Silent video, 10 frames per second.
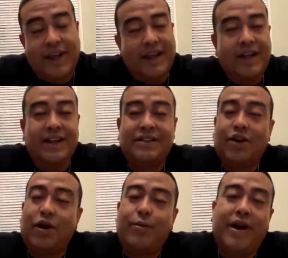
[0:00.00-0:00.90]
And it's
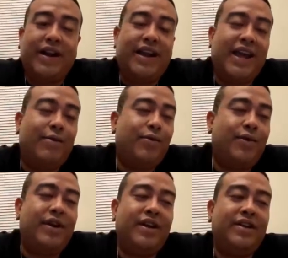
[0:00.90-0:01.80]
all about a
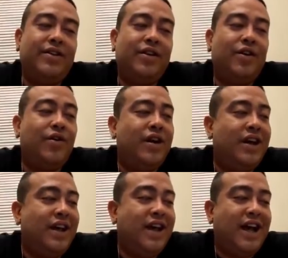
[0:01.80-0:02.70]
gamble. And you know,
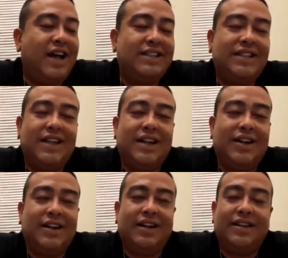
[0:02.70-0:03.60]
I said it
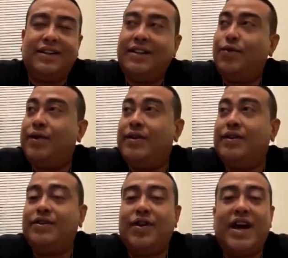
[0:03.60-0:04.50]
in one of
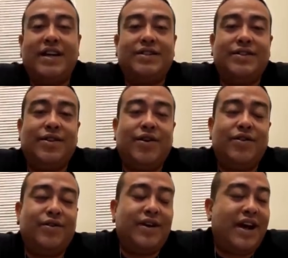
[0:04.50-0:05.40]
the tracks. You know,
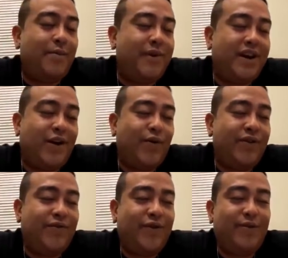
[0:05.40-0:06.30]
I mean, I
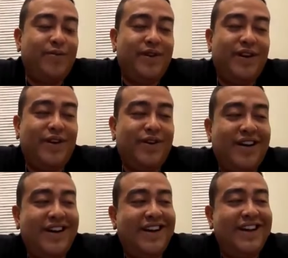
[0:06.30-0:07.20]
went from
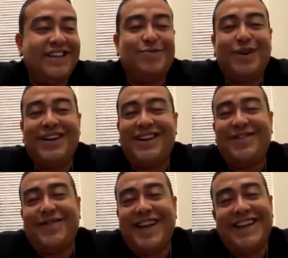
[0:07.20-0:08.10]
spending
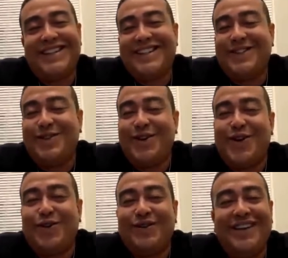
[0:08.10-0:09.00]
advances, and
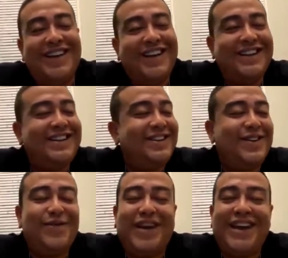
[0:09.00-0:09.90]

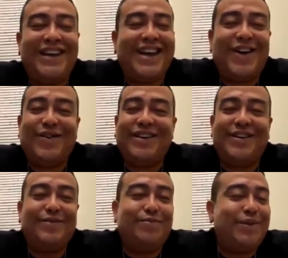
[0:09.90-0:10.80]
hanging
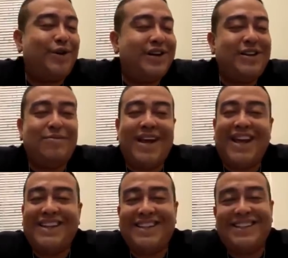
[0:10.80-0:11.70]
out, building in
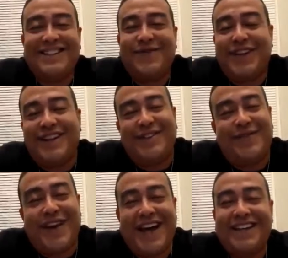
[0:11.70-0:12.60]
mansions, feeling the
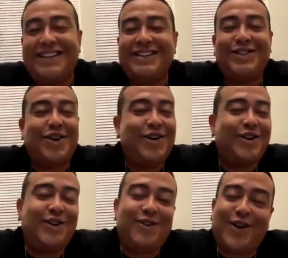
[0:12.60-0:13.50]
fashion, started
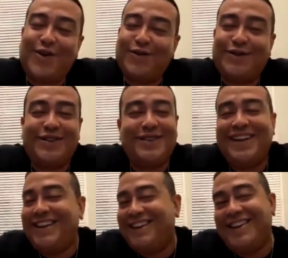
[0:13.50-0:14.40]
to gross,
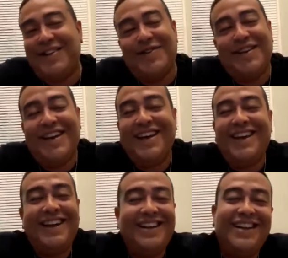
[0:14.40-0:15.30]
boy,
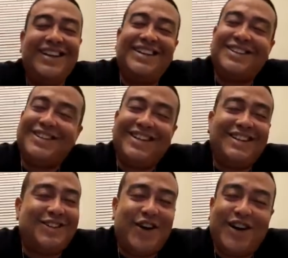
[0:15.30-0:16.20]

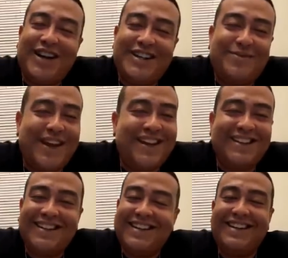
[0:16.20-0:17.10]
I like them bars there.